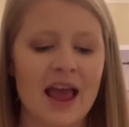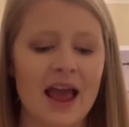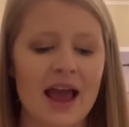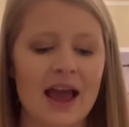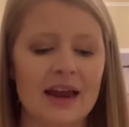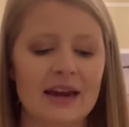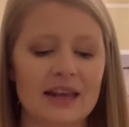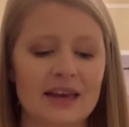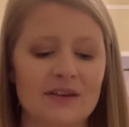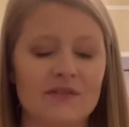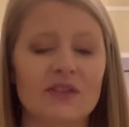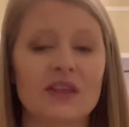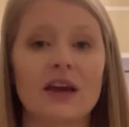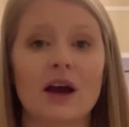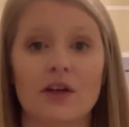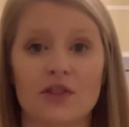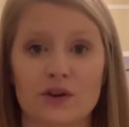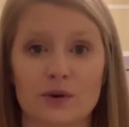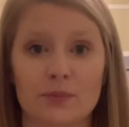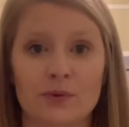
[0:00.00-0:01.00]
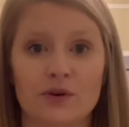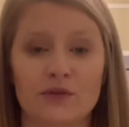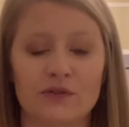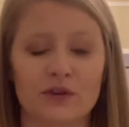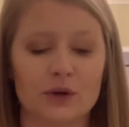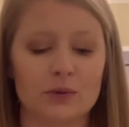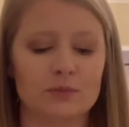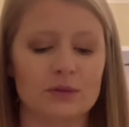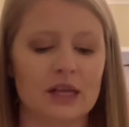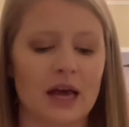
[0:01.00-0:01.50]
any of the other
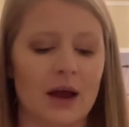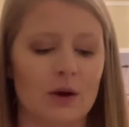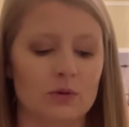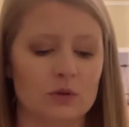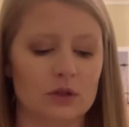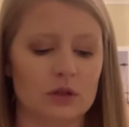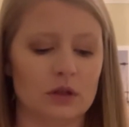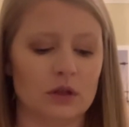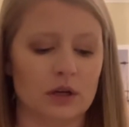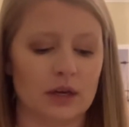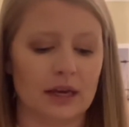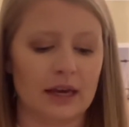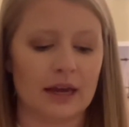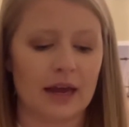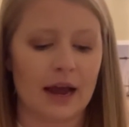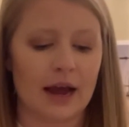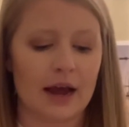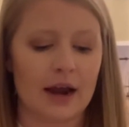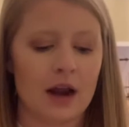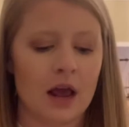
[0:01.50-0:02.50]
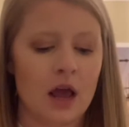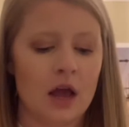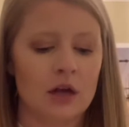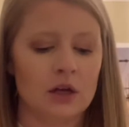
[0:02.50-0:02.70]
perfumes I was looking at.